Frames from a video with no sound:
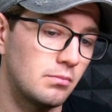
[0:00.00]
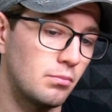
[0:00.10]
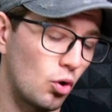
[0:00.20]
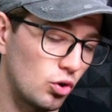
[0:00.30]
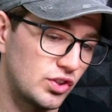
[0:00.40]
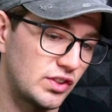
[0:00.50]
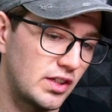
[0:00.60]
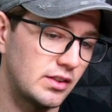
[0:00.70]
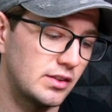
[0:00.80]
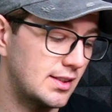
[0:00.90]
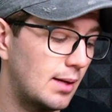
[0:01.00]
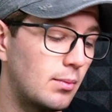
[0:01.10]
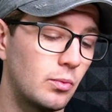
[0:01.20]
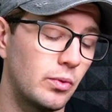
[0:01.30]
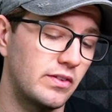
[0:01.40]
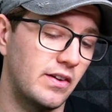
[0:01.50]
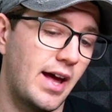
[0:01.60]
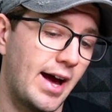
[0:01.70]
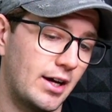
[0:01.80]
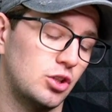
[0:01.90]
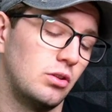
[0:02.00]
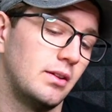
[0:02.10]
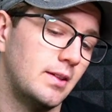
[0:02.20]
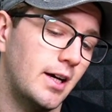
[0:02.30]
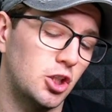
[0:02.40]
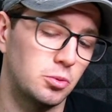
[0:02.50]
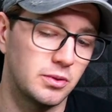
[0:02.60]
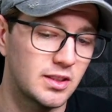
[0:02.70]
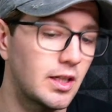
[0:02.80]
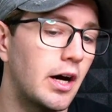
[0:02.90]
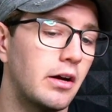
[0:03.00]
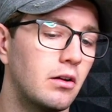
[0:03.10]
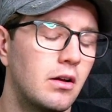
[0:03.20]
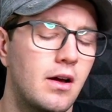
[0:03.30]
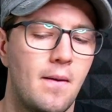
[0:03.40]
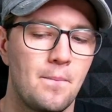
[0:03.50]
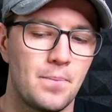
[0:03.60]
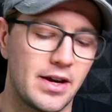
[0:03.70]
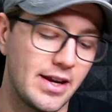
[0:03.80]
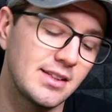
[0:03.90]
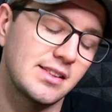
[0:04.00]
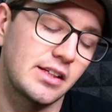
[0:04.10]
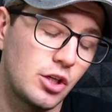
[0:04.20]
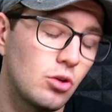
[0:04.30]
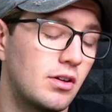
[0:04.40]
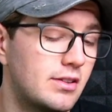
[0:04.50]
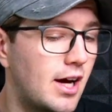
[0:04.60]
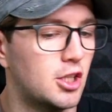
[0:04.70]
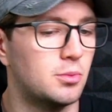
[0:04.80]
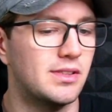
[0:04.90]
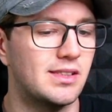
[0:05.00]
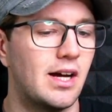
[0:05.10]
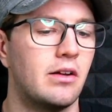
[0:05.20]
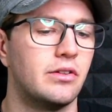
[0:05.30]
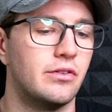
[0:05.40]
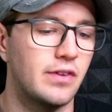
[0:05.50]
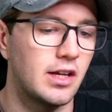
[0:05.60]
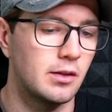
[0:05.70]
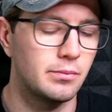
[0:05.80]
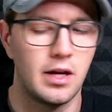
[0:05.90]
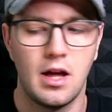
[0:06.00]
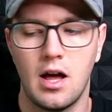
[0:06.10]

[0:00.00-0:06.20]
person, someone with an actual attachment style, an insecure attachment style developed.